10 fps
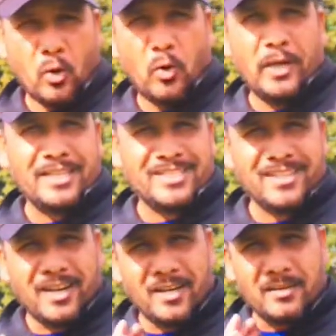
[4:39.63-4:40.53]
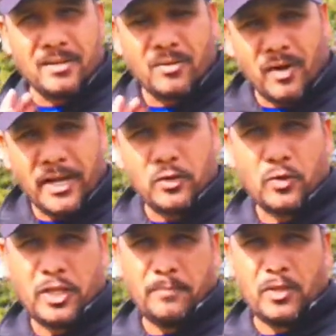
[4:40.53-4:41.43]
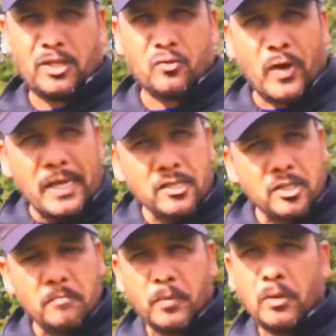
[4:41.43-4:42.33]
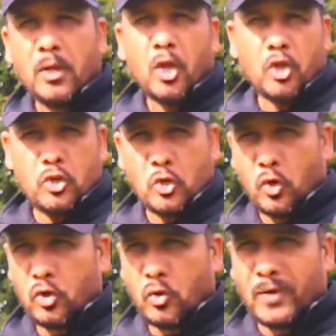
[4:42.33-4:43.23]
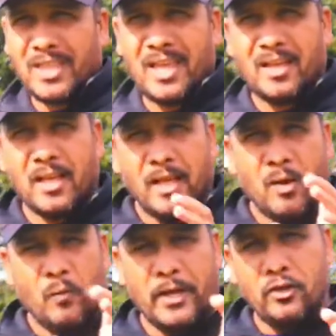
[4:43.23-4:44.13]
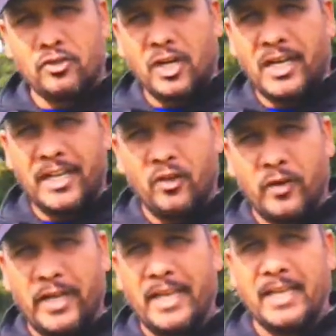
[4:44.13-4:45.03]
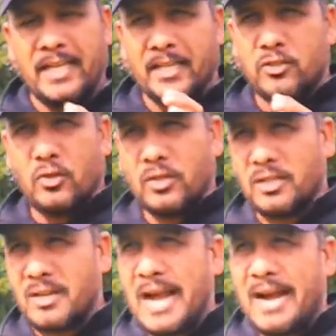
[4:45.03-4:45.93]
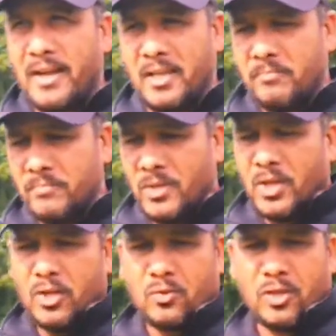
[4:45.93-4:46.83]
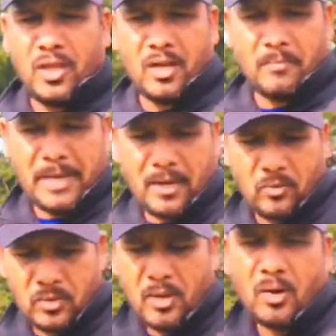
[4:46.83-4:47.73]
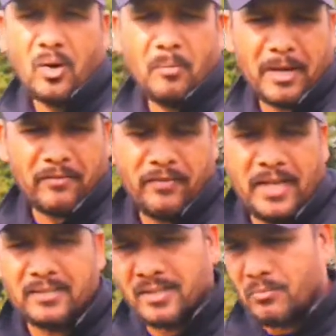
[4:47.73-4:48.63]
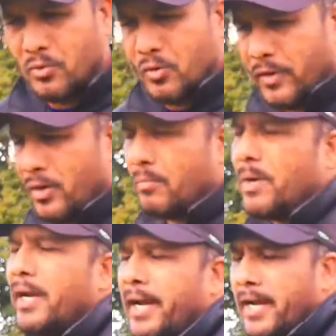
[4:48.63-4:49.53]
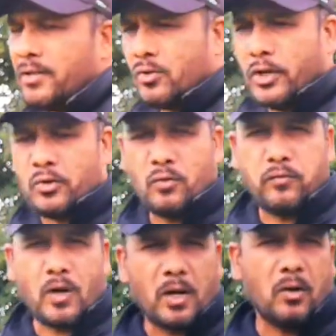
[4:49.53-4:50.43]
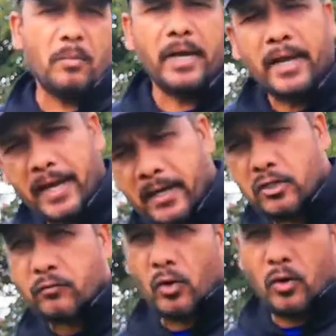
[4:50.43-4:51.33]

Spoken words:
go and start trying to keep things really simple. Don't overthink. When you're starting your inning, it's not the time to think about, oh, my feet's not moving, or my hand going too far, or my head is